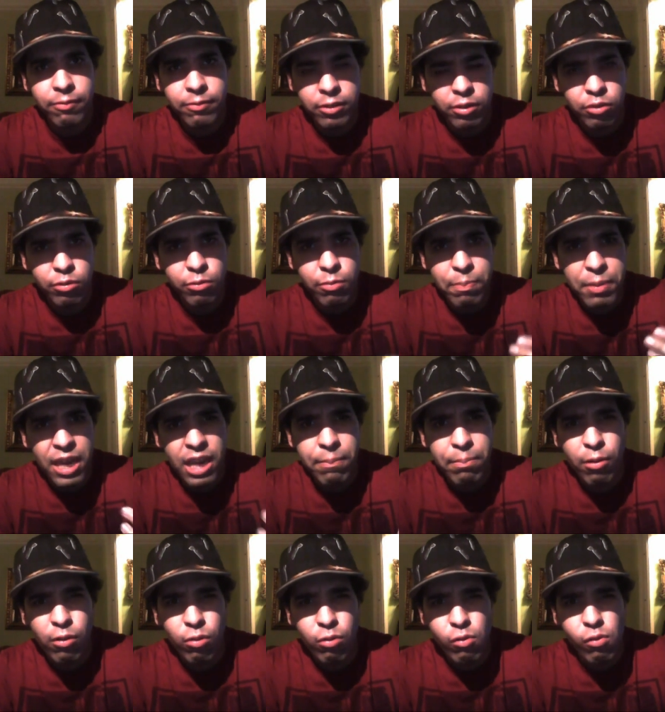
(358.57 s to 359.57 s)
to
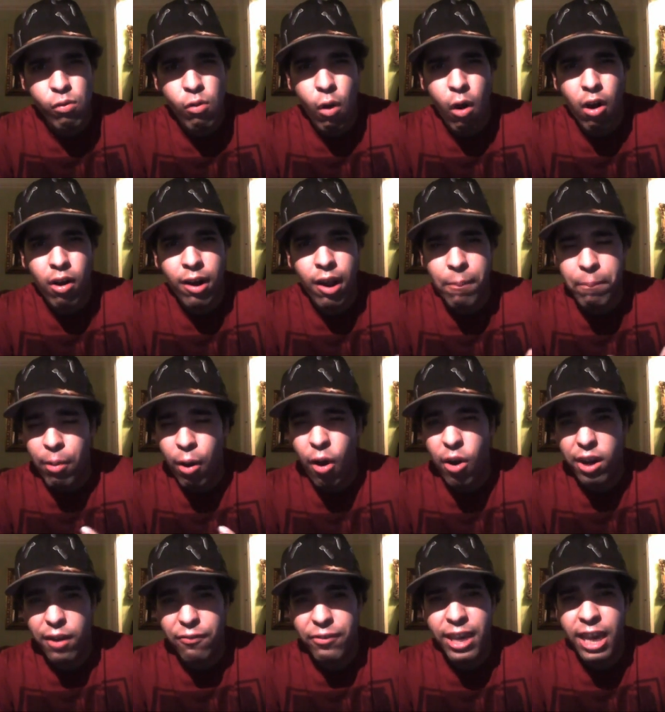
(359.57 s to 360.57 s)
people who are a
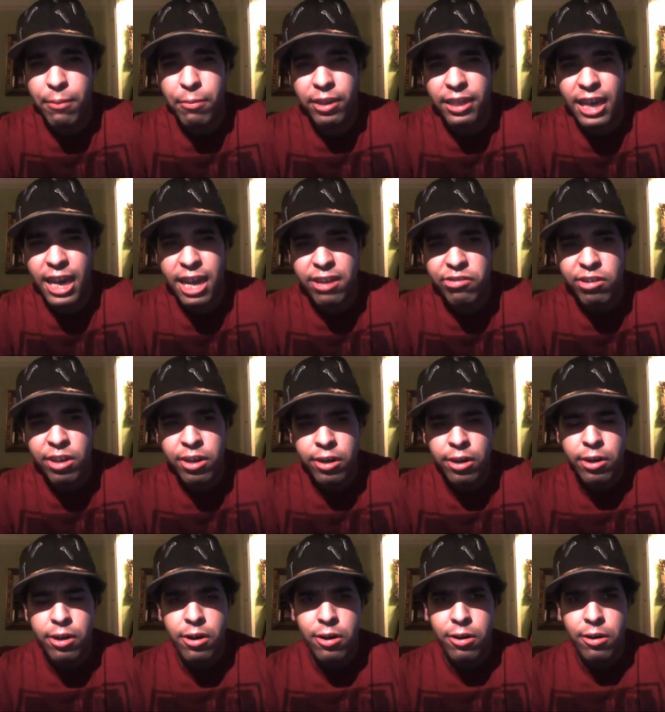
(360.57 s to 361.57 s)
part of Gamergate
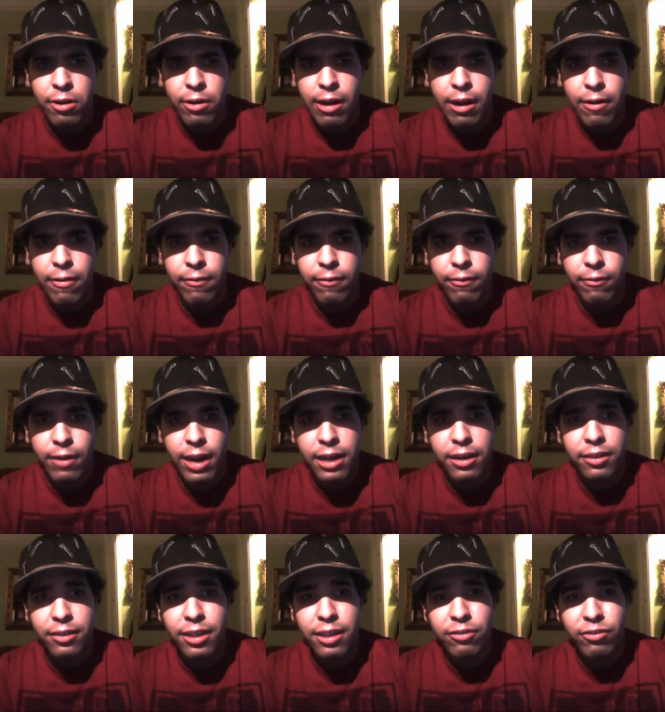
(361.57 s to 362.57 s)
rather
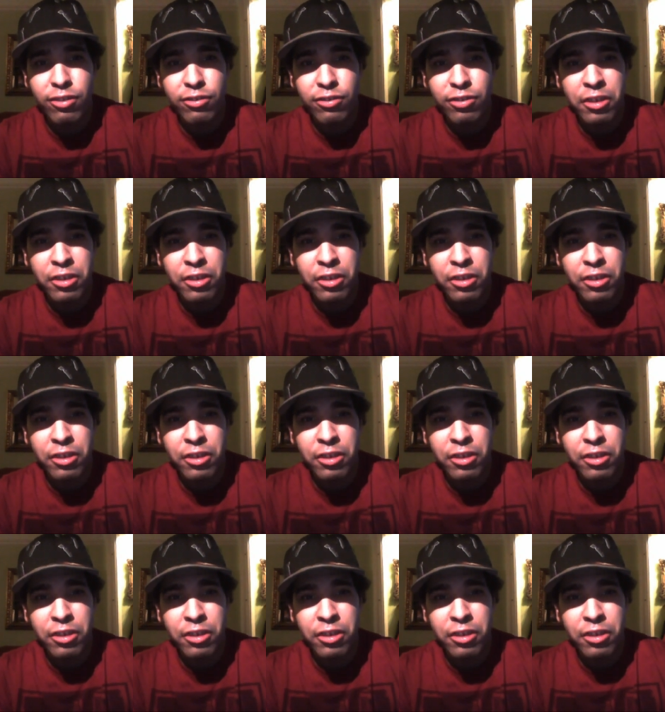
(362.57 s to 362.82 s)
than just